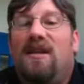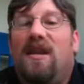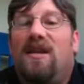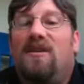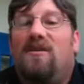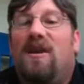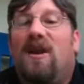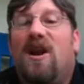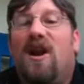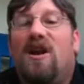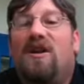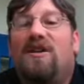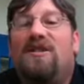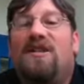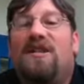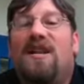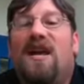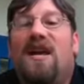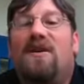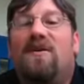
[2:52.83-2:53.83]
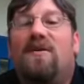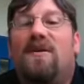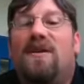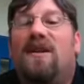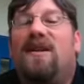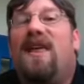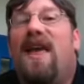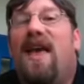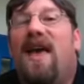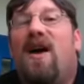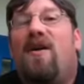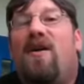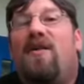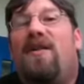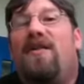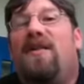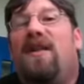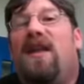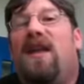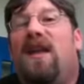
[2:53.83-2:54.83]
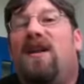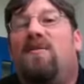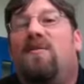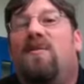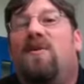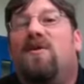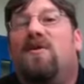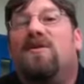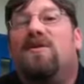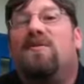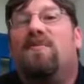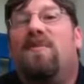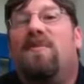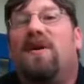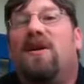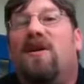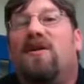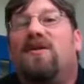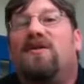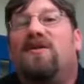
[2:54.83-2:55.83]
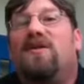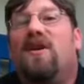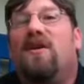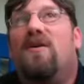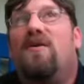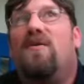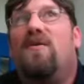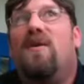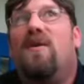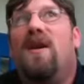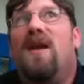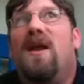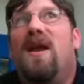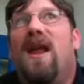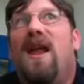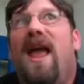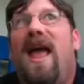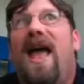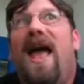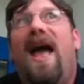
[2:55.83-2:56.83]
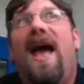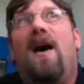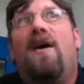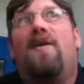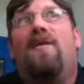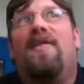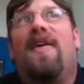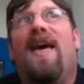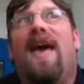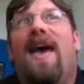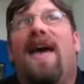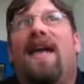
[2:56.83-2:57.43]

in regards to not only the health of the animals, but also how